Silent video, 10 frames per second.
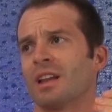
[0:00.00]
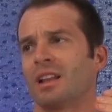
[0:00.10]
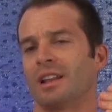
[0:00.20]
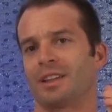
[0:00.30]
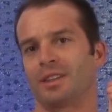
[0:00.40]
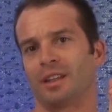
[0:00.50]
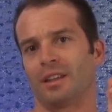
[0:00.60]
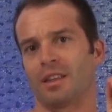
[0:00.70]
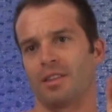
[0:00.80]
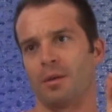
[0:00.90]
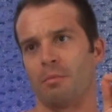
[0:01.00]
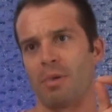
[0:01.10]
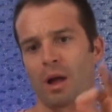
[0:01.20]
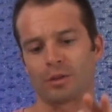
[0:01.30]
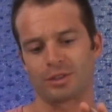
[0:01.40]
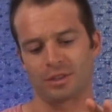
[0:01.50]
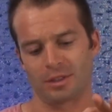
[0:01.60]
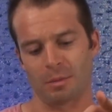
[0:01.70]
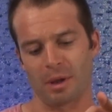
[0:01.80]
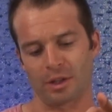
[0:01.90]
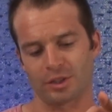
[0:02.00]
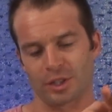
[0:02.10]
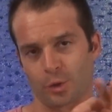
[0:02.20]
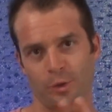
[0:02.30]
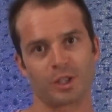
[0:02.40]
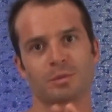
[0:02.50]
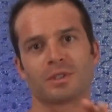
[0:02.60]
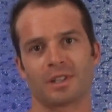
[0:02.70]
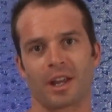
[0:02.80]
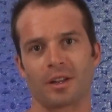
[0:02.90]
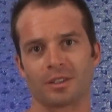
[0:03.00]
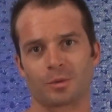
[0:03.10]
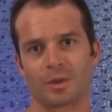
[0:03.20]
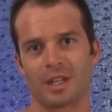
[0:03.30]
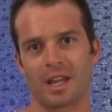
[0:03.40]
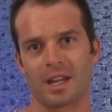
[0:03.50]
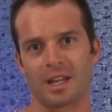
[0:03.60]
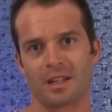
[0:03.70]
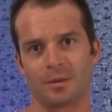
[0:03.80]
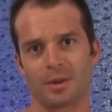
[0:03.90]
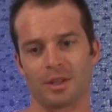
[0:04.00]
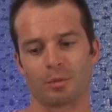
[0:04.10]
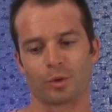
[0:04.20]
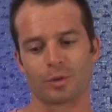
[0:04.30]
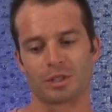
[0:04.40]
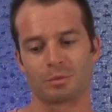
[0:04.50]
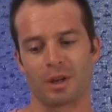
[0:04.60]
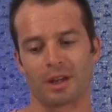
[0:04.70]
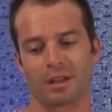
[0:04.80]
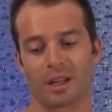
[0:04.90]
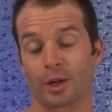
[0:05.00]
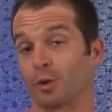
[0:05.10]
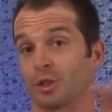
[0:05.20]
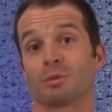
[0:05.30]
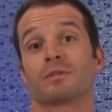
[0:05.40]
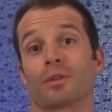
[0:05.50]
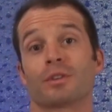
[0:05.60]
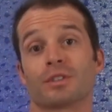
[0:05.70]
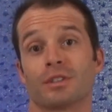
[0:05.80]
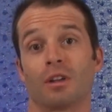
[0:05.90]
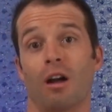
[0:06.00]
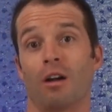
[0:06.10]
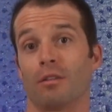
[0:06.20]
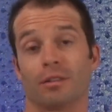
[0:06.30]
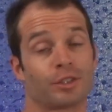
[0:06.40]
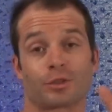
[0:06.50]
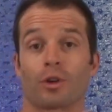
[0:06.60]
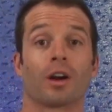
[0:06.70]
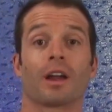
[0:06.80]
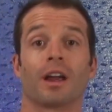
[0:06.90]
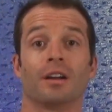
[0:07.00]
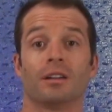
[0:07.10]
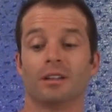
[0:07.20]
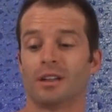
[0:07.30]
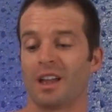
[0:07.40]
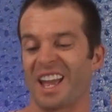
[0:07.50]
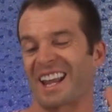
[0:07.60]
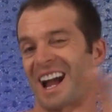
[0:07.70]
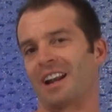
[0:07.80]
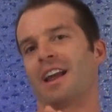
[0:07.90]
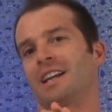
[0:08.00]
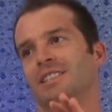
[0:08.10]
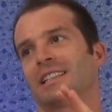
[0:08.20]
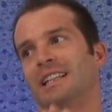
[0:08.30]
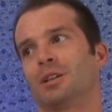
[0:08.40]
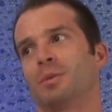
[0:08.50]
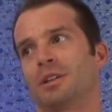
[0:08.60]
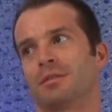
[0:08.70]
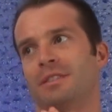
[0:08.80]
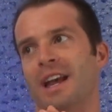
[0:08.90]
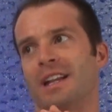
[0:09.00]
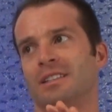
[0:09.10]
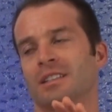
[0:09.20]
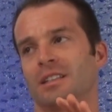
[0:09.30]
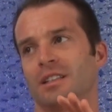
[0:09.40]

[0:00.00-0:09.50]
like the Belgian Christmas ales when the breweries make like a Christmas version of a strong ale. It kind of has a little bit of that